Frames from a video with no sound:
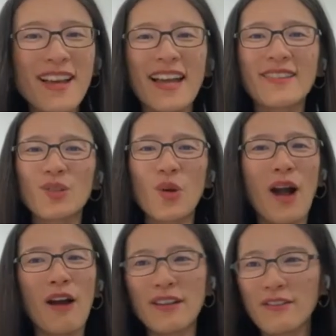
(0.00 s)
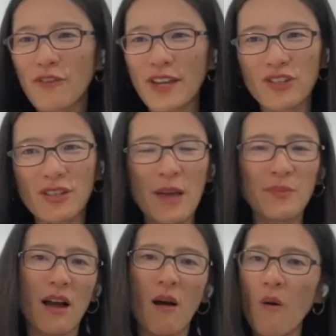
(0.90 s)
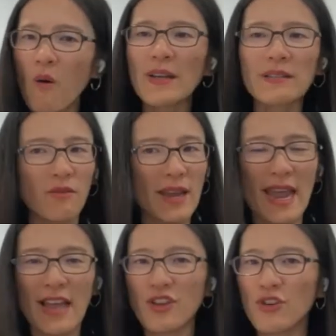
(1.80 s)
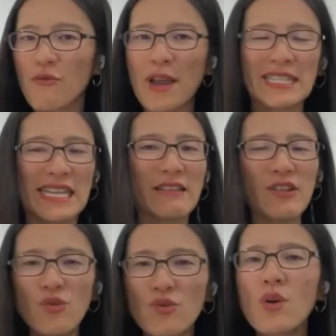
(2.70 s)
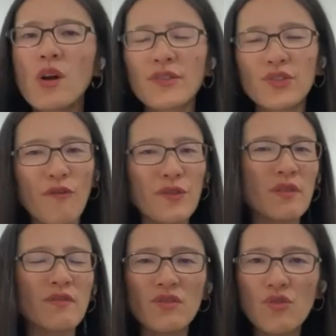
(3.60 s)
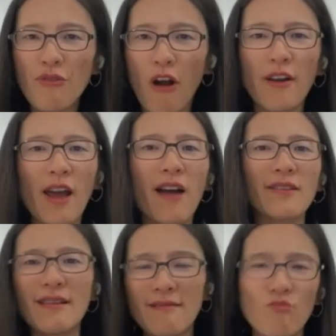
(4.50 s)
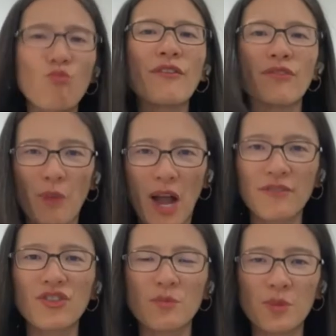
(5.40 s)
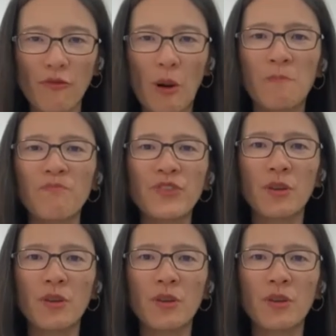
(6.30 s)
And so our innovation labs are always looking at curating new services, new products, and with partnerships from